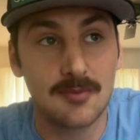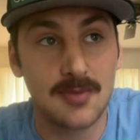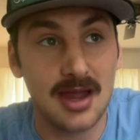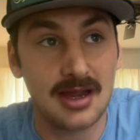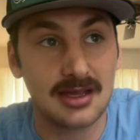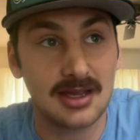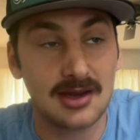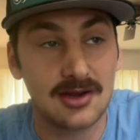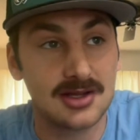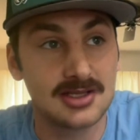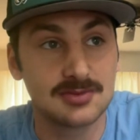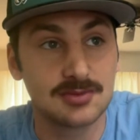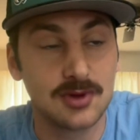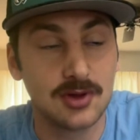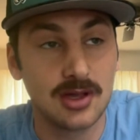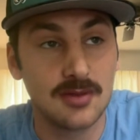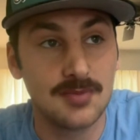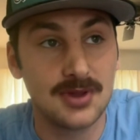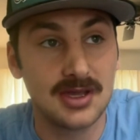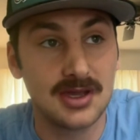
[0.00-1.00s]
back here is
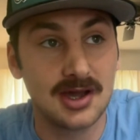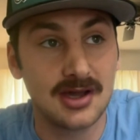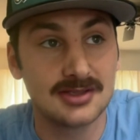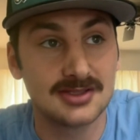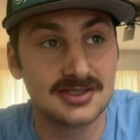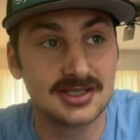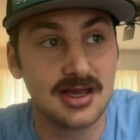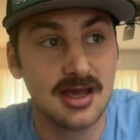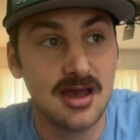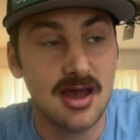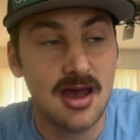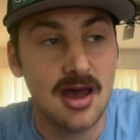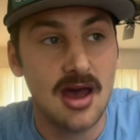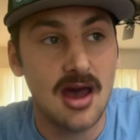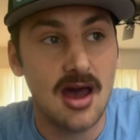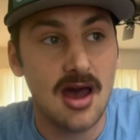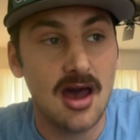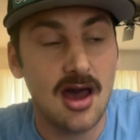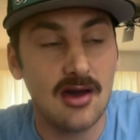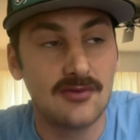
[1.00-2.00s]
really because
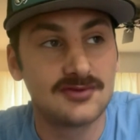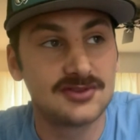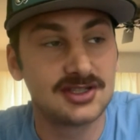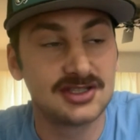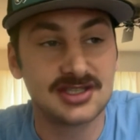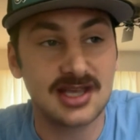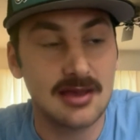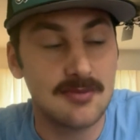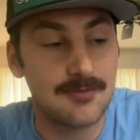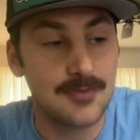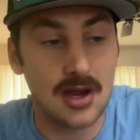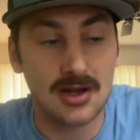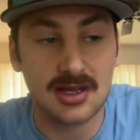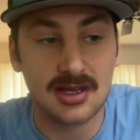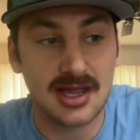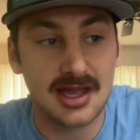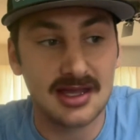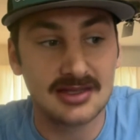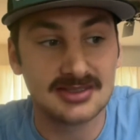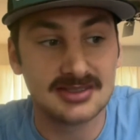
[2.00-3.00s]
of just him butting
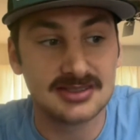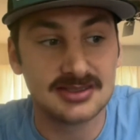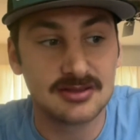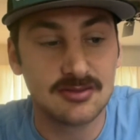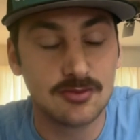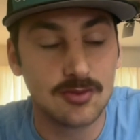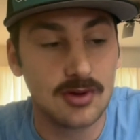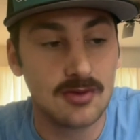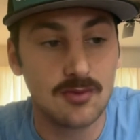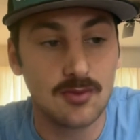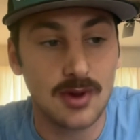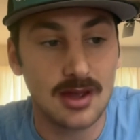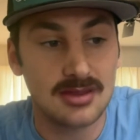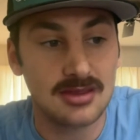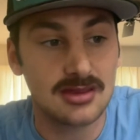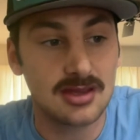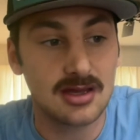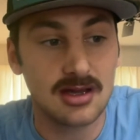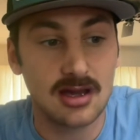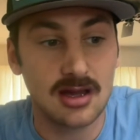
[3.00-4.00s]
heads with